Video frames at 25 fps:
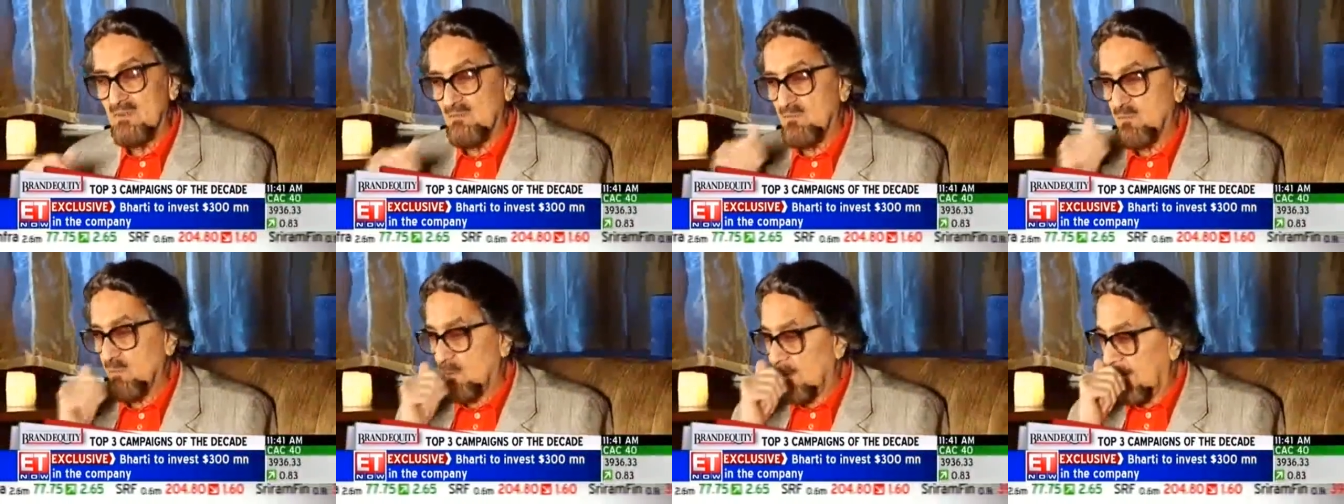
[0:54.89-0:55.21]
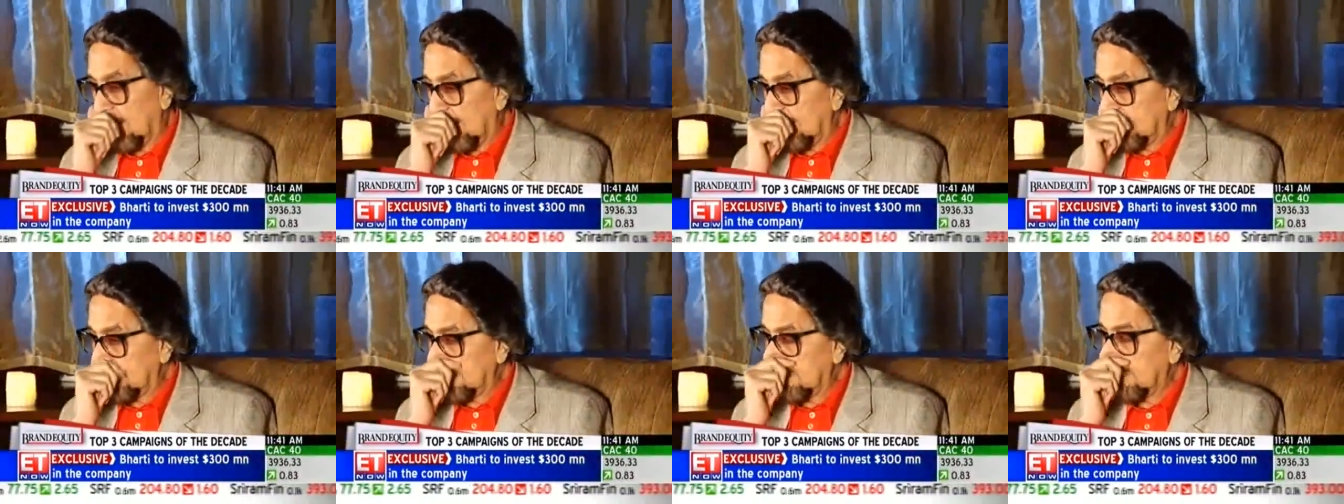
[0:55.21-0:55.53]
if you
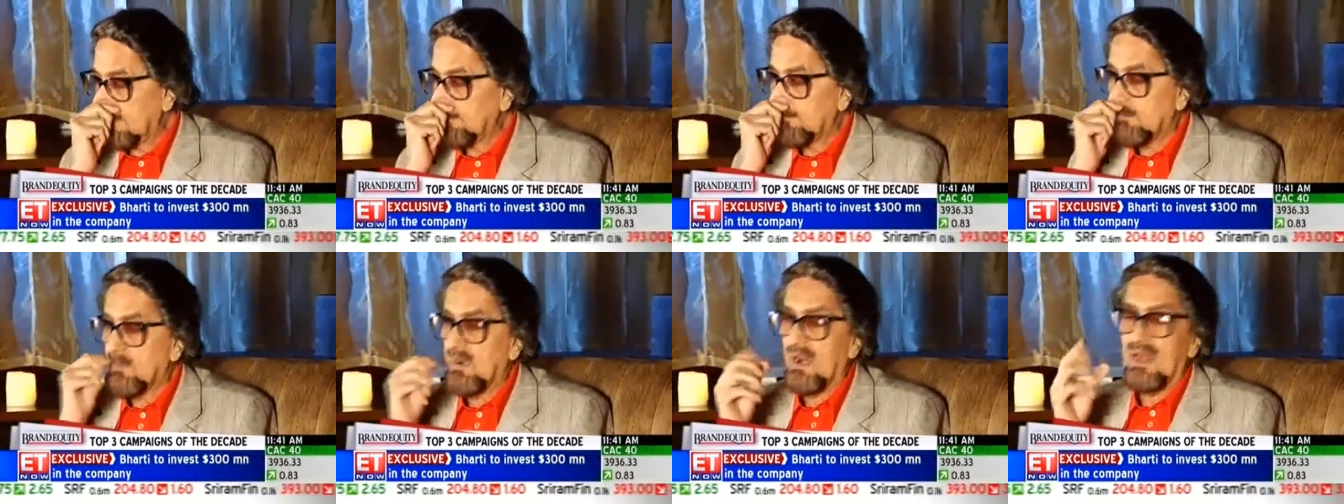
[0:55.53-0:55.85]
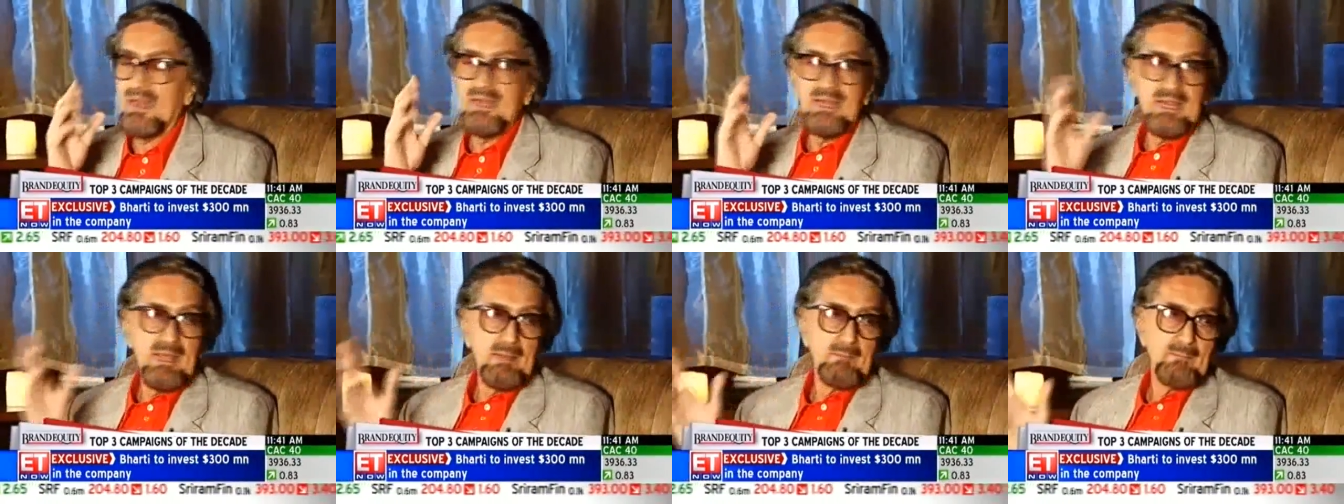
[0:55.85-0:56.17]
like, the
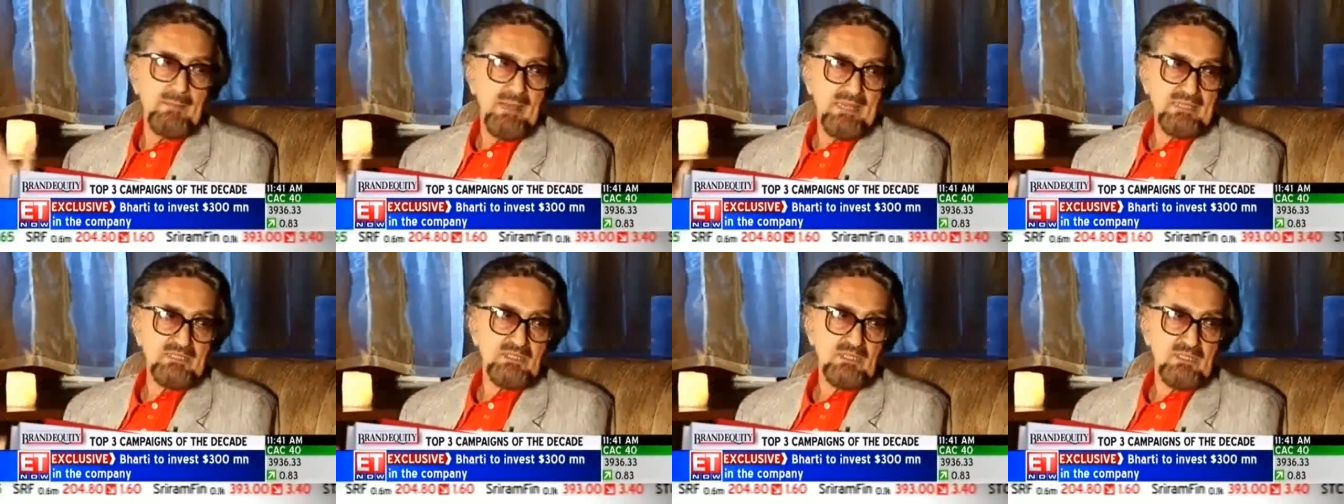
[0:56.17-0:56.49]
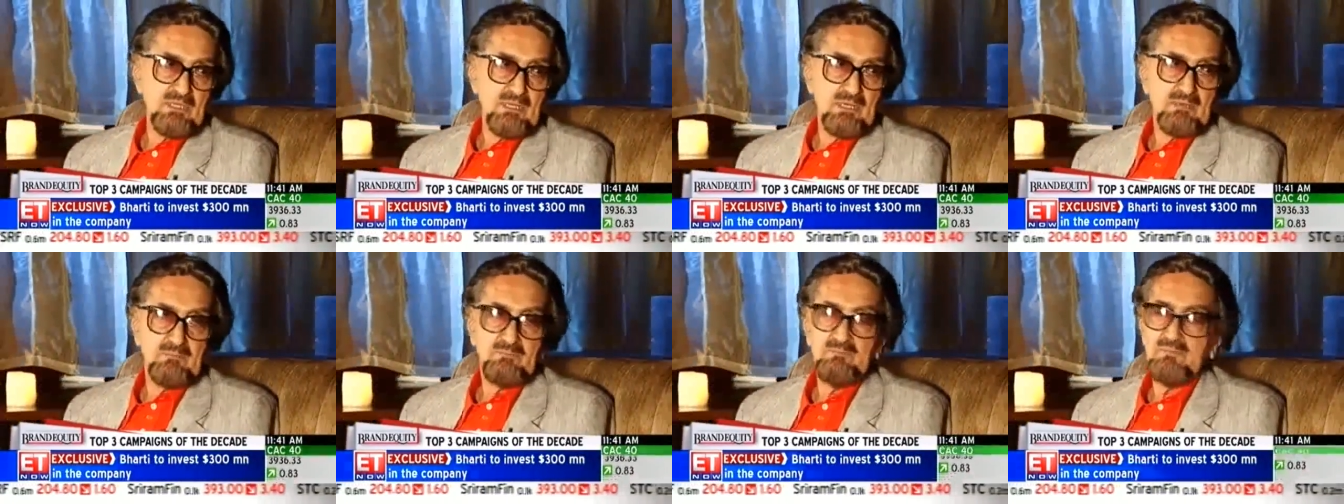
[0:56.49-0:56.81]
brand
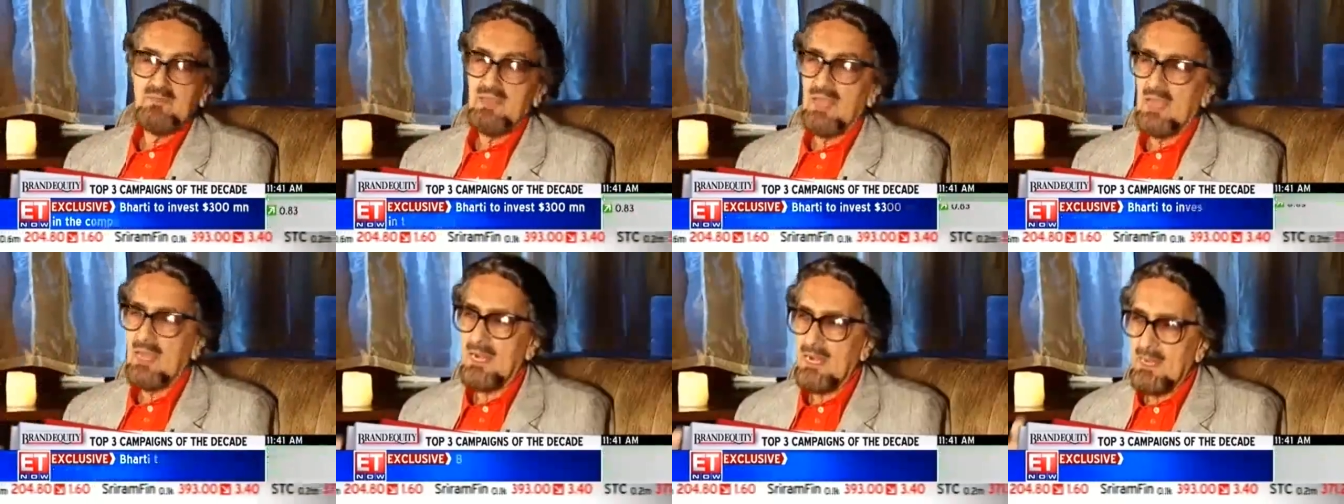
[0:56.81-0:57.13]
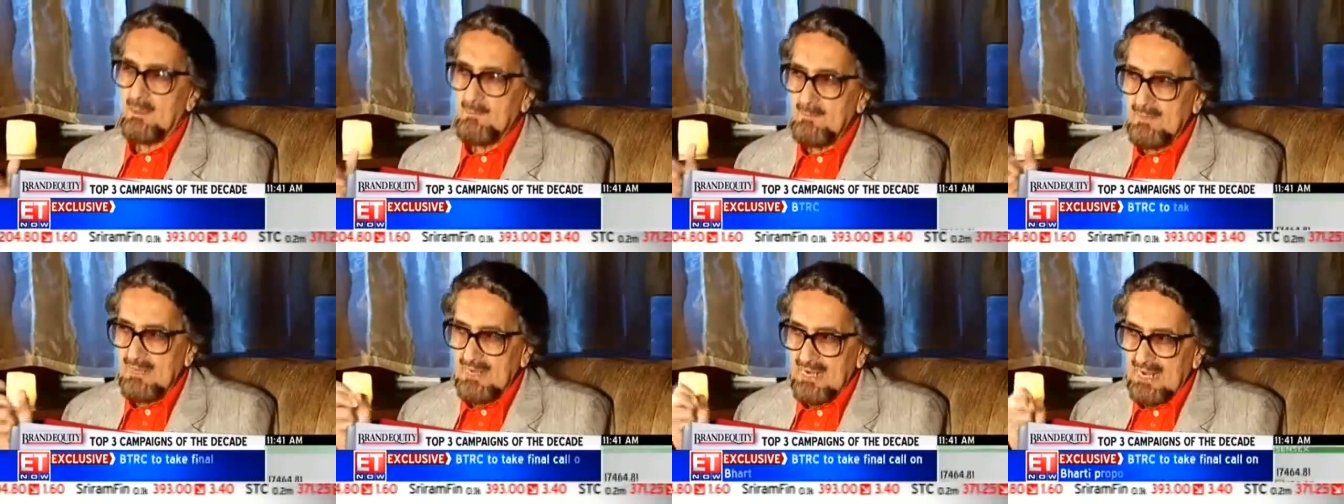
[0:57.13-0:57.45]
ambassador. And
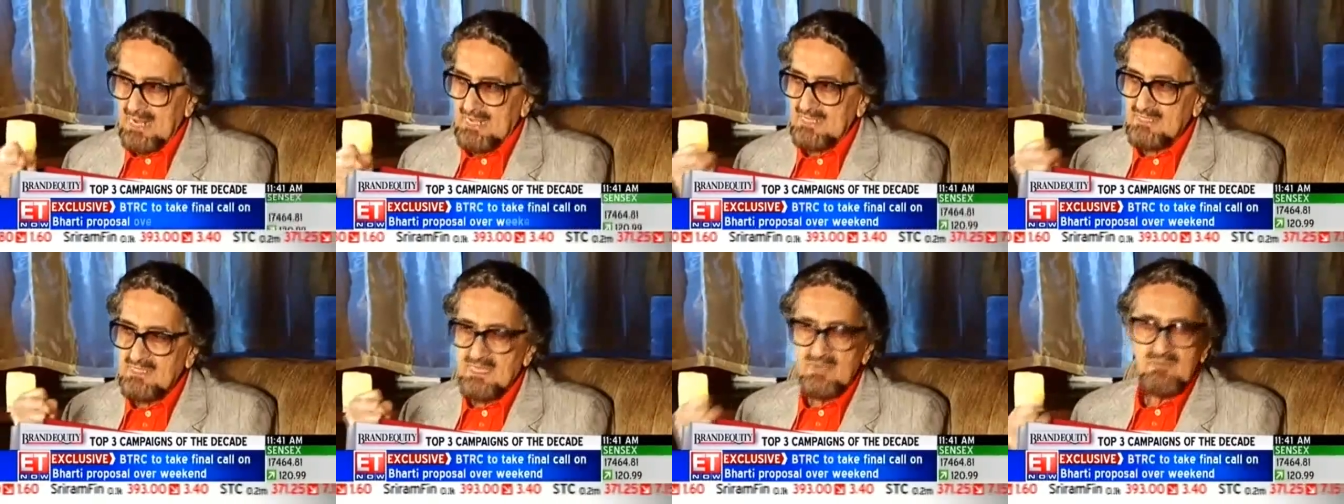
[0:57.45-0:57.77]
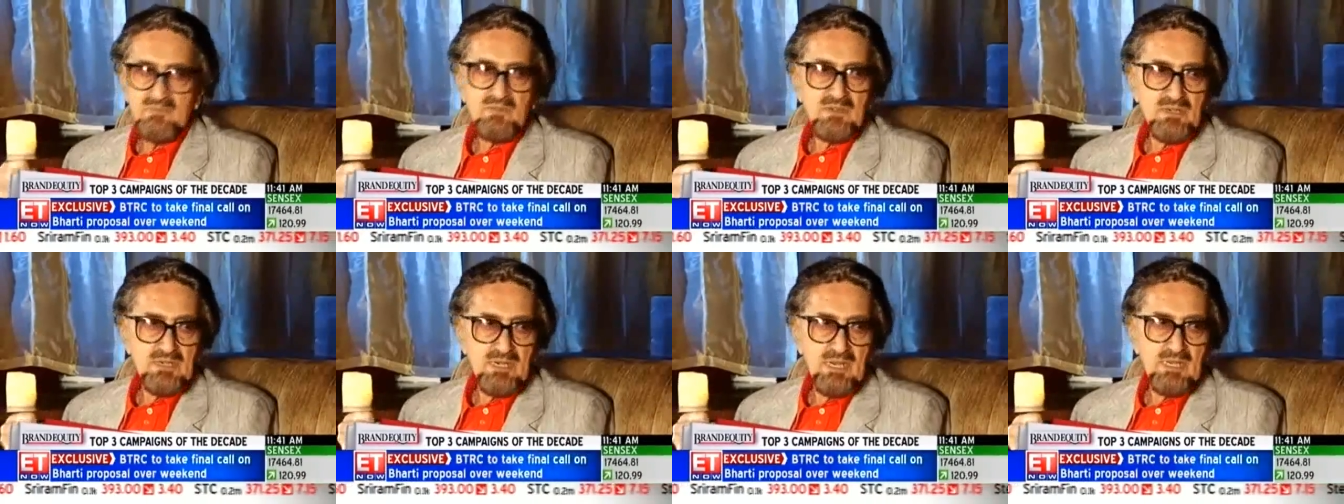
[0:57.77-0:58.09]
I'm glad
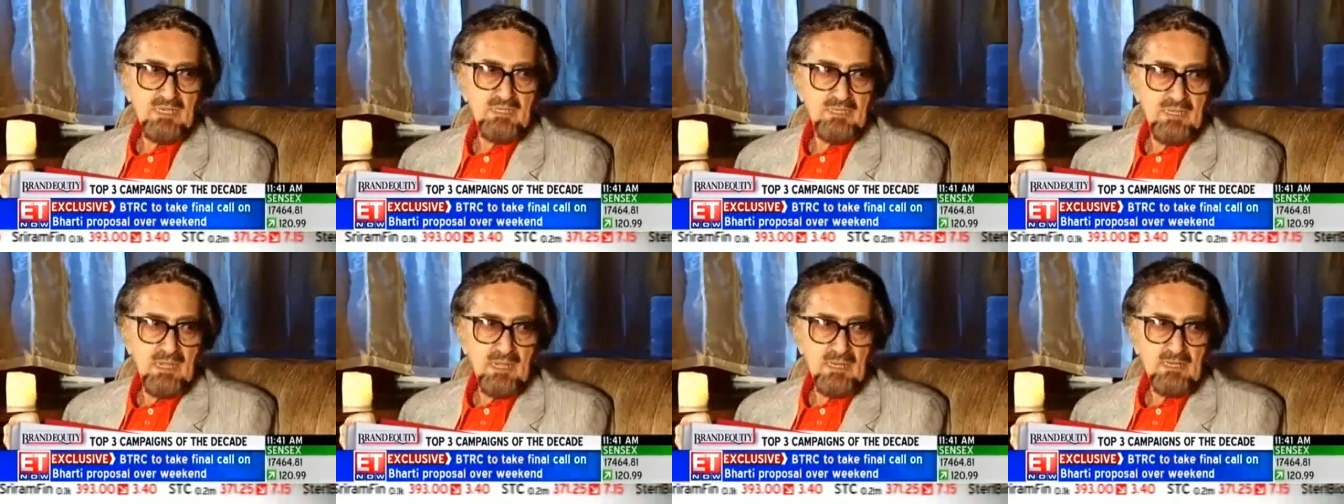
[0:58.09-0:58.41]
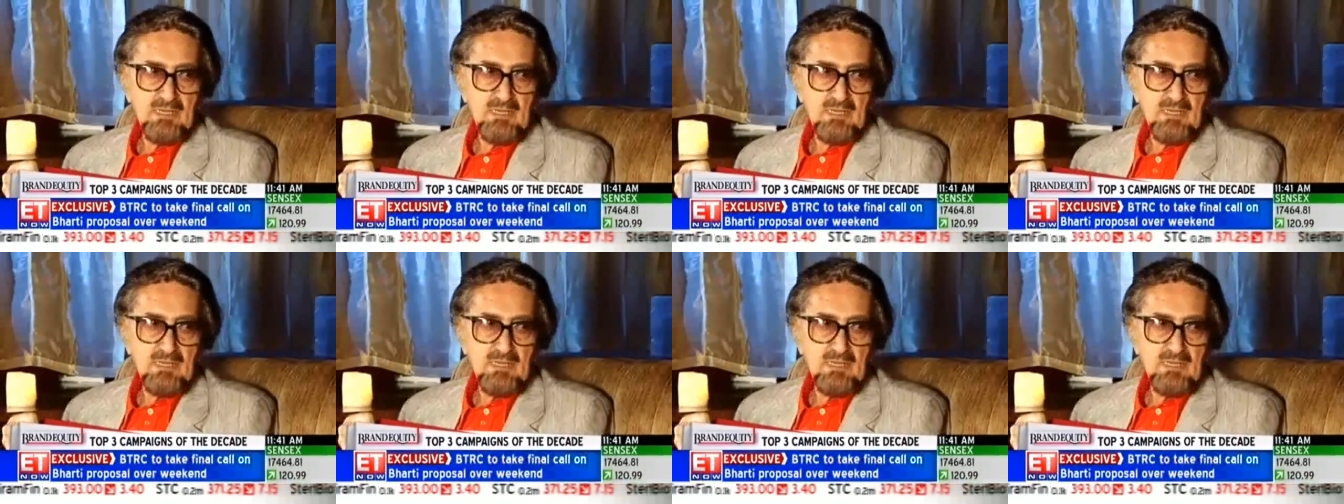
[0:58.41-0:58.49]
they've retained